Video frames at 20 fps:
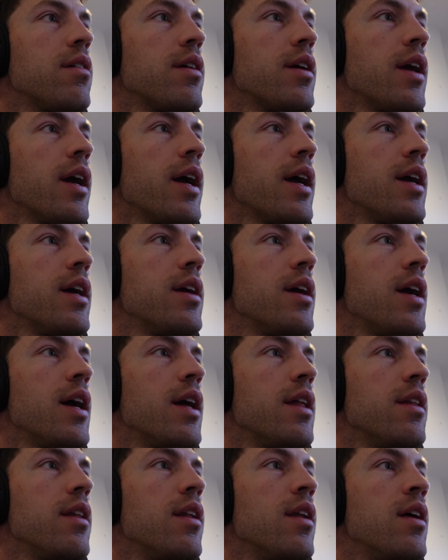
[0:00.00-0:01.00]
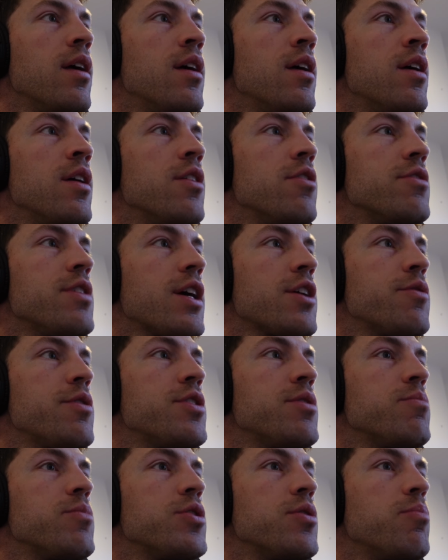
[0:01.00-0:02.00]
okay, and there's actually
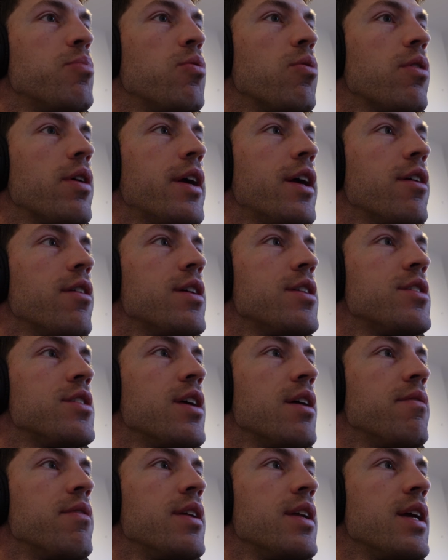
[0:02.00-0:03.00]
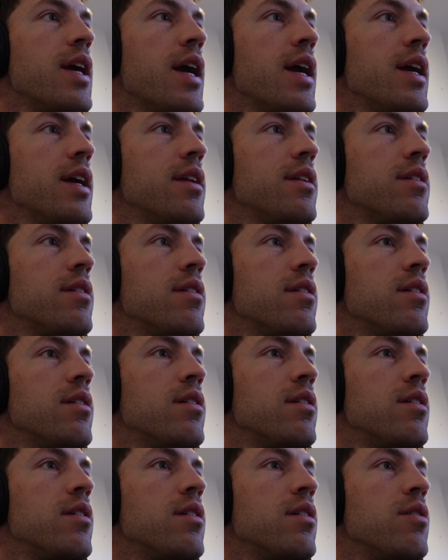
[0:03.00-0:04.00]
some support here at 78,
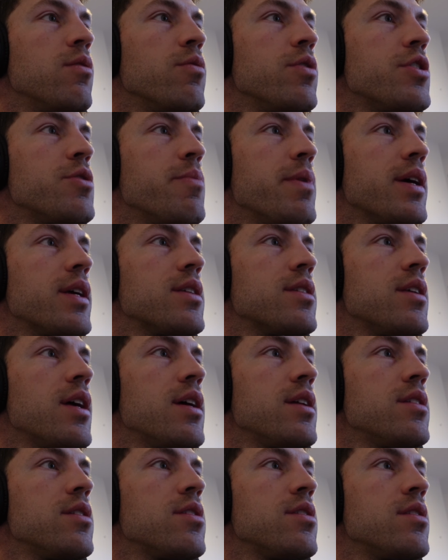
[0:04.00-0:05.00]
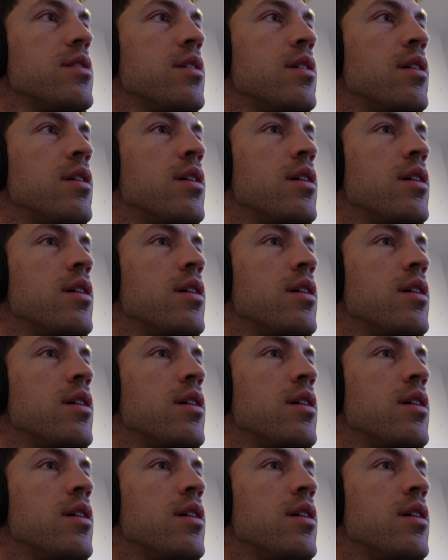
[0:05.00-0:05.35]
which makes sense.